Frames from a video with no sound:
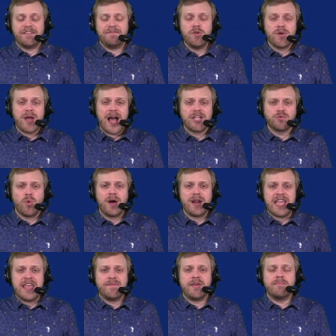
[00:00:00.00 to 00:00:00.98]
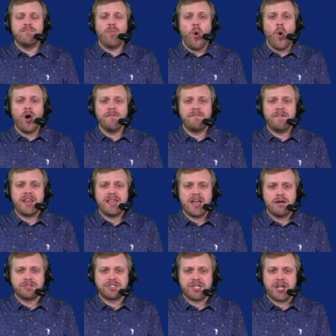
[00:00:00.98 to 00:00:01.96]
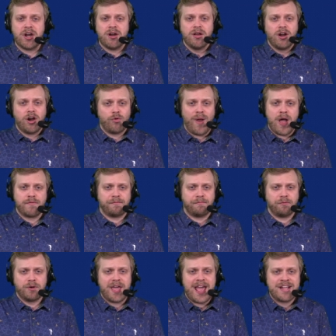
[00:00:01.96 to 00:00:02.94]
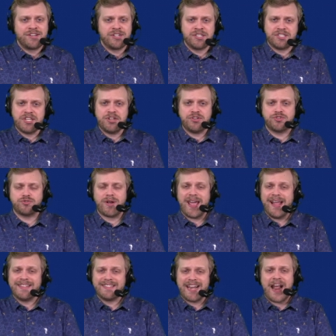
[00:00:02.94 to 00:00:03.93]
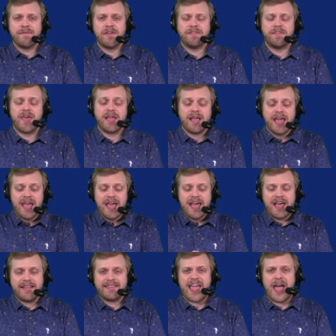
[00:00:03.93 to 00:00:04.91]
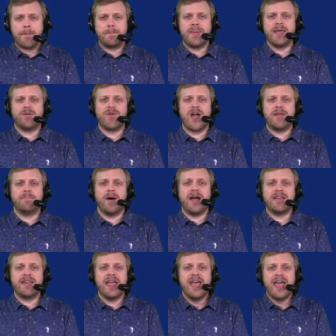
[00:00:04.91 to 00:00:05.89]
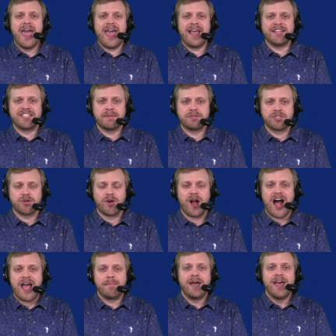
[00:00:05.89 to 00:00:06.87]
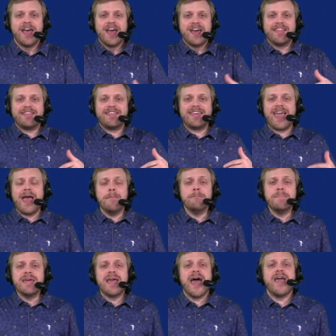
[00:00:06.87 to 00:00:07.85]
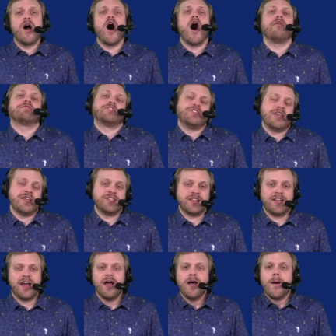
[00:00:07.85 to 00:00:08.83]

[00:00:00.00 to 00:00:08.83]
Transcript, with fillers: if you guys want even more videos here around free agency, trades, and everything, hit that big red button and subscribe. The NBA offseason,